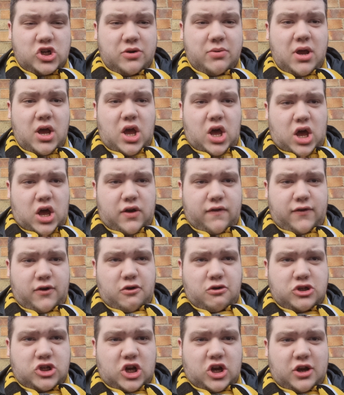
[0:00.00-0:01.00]
them a
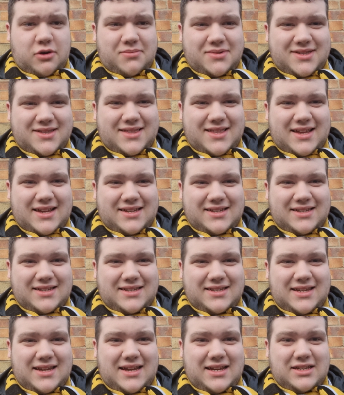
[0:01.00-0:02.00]
few times this
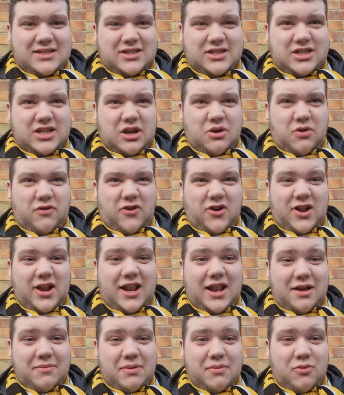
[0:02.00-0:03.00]
season, so I've got a
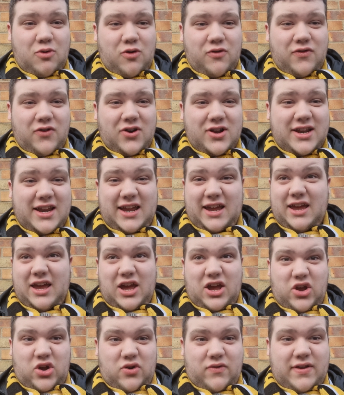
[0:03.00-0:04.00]
little bit more of an idea.
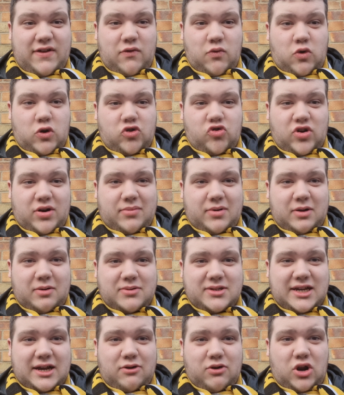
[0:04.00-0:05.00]
Watched
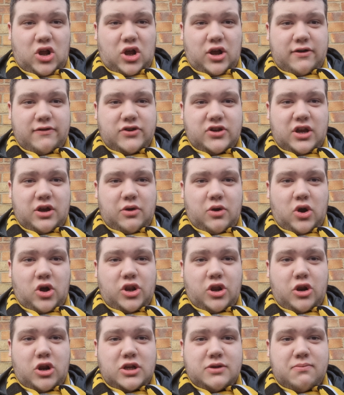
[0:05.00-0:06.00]
Framlingham Town live, so I
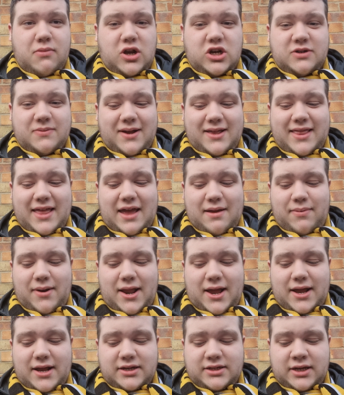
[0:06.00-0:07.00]
don't know as much about their
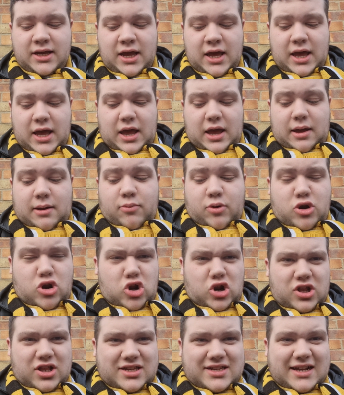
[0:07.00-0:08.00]
players. When you
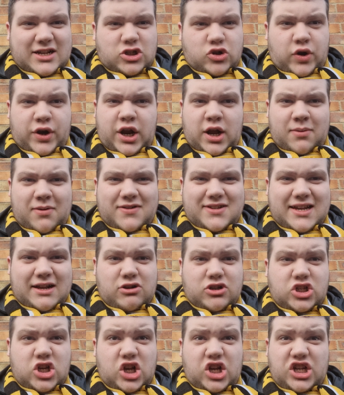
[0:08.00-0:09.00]
look at the stats, Great Yarmouth
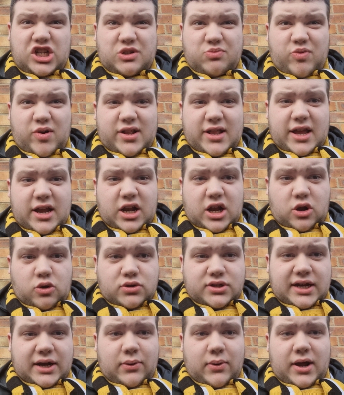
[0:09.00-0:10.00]
Town certainly spread their
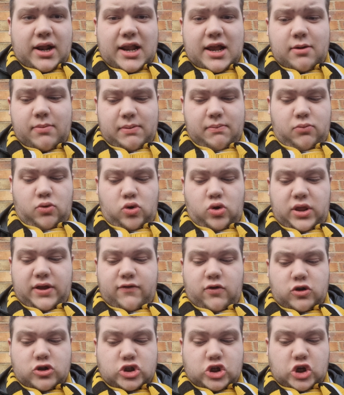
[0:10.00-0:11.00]
goals out a little bit more. They've got